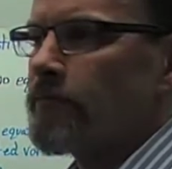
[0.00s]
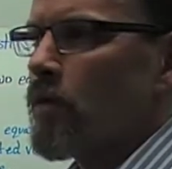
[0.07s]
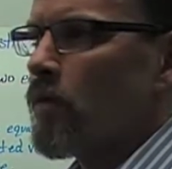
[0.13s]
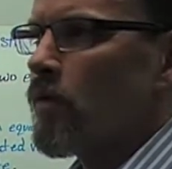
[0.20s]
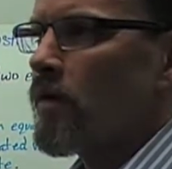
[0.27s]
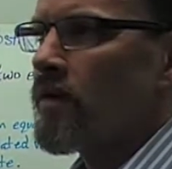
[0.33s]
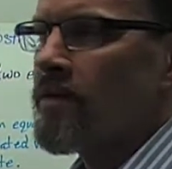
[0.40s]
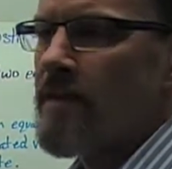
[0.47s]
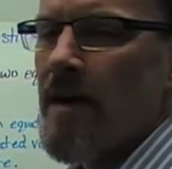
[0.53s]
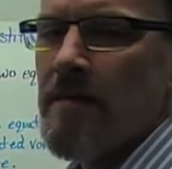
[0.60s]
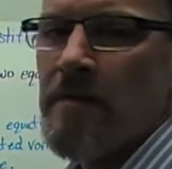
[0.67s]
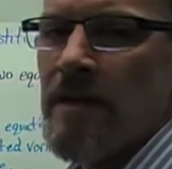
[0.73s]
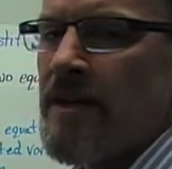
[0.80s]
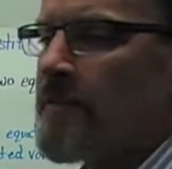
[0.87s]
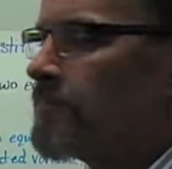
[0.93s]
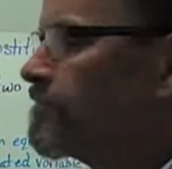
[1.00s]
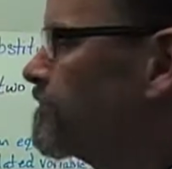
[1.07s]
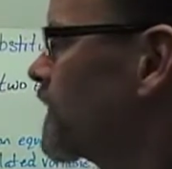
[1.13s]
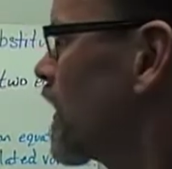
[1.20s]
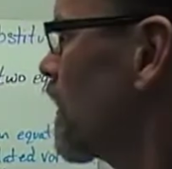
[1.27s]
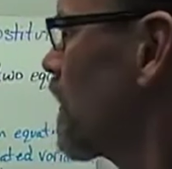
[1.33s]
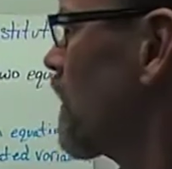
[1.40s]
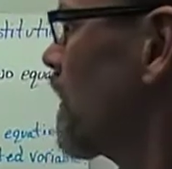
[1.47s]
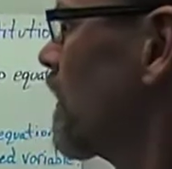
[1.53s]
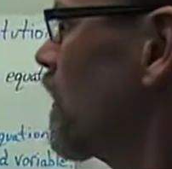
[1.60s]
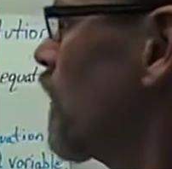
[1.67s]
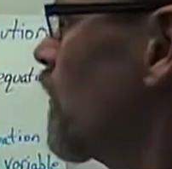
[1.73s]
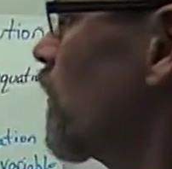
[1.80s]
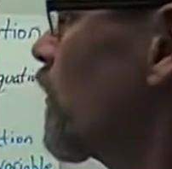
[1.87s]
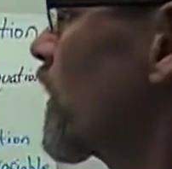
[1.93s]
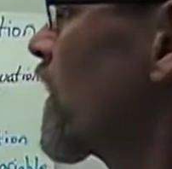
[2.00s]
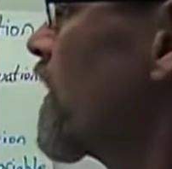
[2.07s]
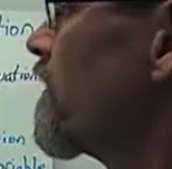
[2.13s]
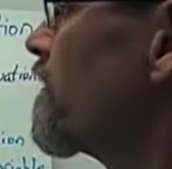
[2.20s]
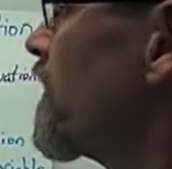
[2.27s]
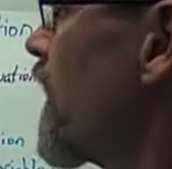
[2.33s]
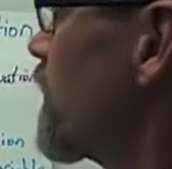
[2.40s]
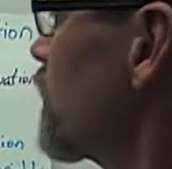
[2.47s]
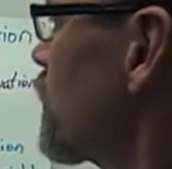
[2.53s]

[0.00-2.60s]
What does that mean? We're going to find the